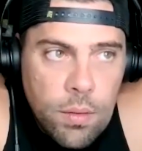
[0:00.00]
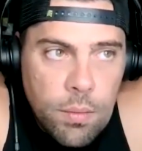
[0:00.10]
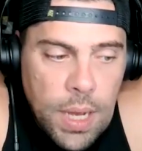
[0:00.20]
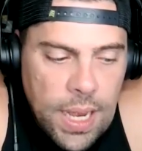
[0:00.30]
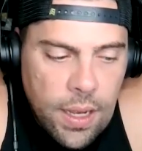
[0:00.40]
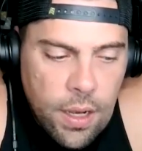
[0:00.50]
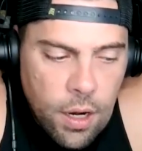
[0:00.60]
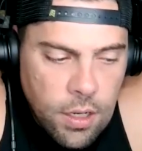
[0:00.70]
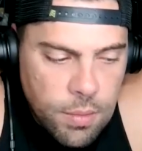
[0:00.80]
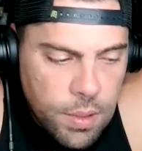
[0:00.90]
my
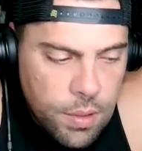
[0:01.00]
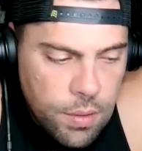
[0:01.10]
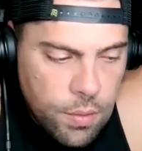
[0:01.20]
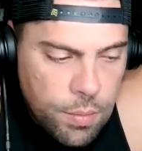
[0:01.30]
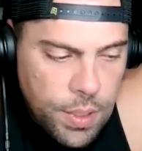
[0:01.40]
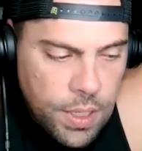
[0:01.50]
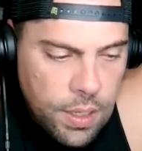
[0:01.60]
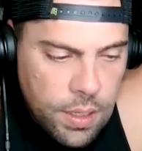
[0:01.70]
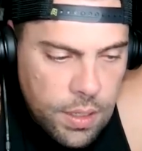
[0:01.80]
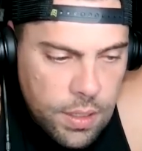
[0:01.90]
encouragement would
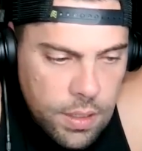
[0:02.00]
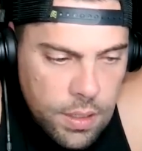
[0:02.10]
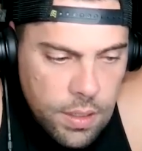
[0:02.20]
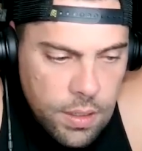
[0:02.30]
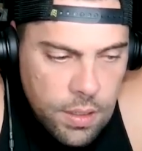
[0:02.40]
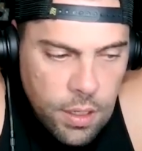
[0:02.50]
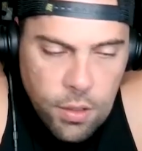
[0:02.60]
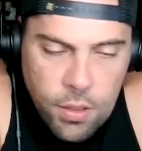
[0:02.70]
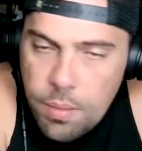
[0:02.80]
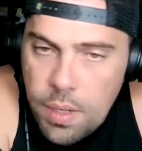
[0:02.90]
be,
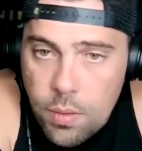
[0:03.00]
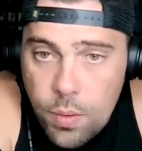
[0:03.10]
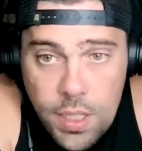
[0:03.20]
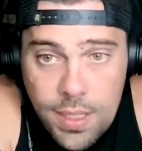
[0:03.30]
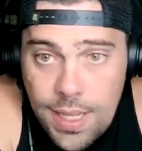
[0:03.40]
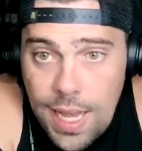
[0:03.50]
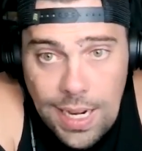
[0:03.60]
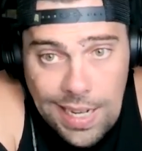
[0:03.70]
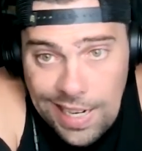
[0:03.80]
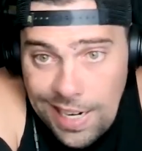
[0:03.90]
sometimes we just got to
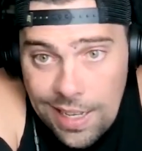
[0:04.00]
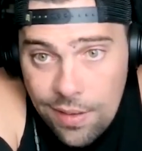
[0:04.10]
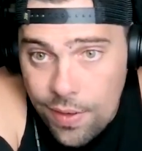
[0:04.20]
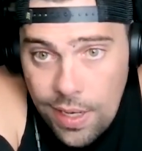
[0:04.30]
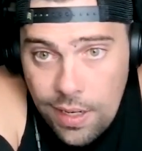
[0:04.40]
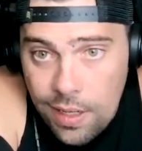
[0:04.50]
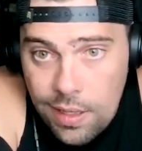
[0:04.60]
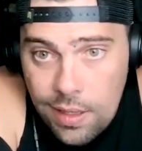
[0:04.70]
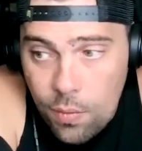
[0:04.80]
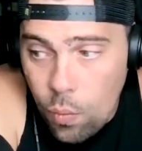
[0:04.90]
live in
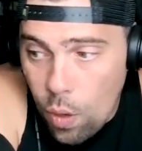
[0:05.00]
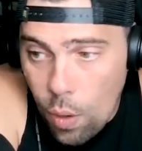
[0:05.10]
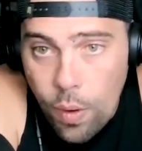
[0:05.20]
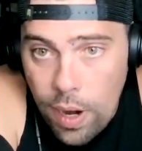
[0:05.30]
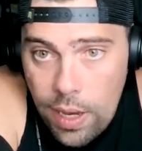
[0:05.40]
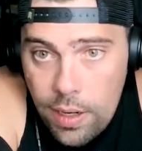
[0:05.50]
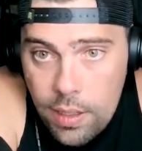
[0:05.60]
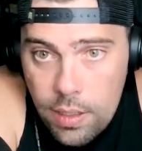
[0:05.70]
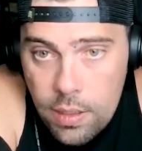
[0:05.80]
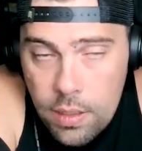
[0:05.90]
where we're at.
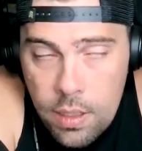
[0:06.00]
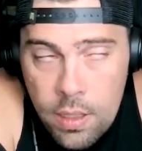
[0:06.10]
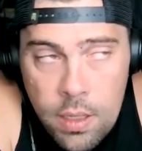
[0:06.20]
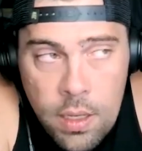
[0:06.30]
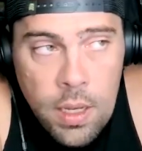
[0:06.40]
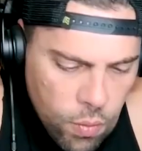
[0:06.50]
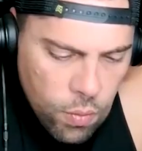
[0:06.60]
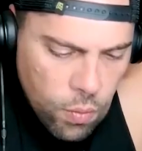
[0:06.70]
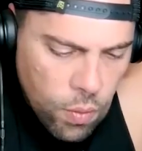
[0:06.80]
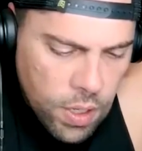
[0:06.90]

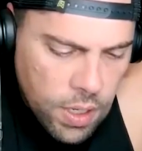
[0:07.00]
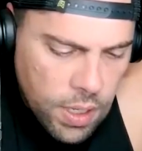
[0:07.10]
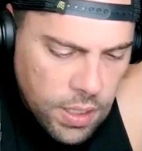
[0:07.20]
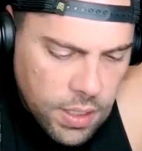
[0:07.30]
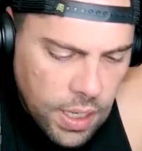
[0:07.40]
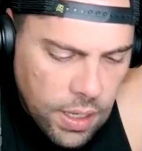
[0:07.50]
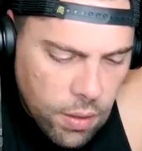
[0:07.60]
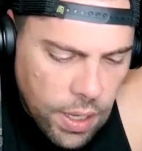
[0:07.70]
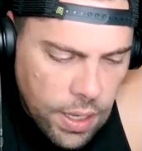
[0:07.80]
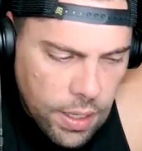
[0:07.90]
One is like,
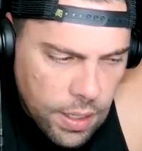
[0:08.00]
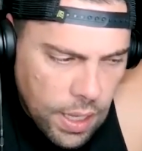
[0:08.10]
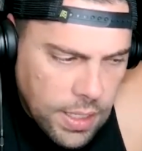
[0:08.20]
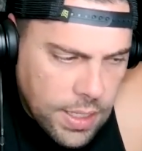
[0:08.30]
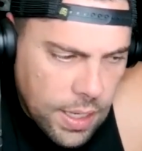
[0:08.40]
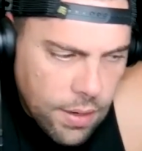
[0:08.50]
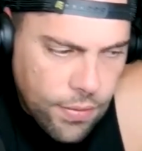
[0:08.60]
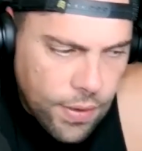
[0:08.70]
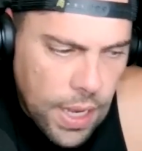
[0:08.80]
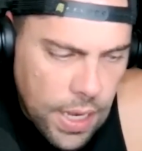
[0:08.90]
okay,
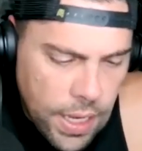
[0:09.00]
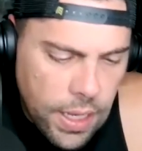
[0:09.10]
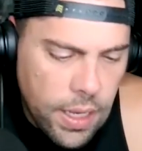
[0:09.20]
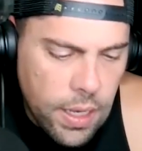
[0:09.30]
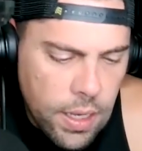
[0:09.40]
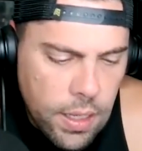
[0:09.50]
identifying